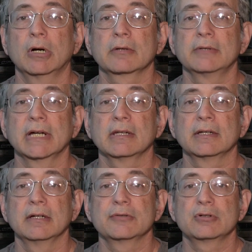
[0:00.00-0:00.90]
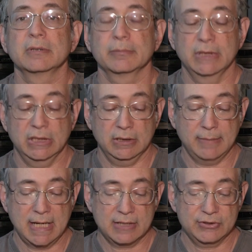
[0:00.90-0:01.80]
Mark Franklin of Stream Media
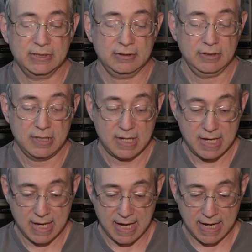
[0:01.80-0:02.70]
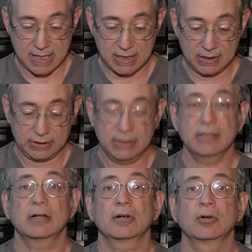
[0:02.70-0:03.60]
Magazine, and
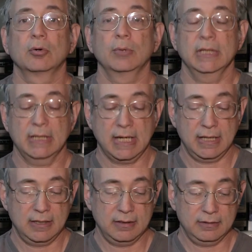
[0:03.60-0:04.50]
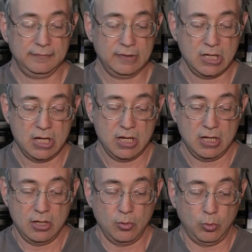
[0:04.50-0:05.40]
here we have
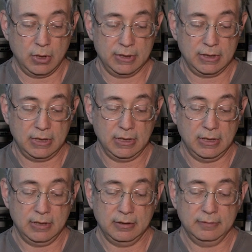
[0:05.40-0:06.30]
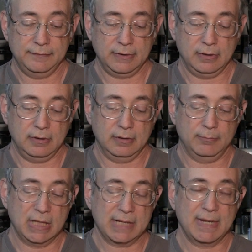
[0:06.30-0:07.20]
one of
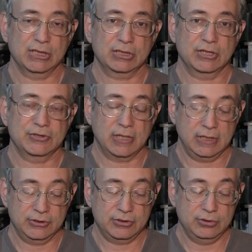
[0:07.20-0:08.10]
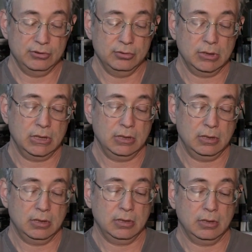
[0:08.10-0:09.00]
Blackmagic Design's new
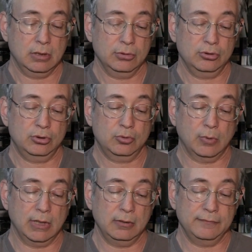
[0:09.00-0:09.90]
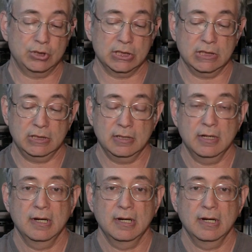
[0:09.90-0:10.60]
12G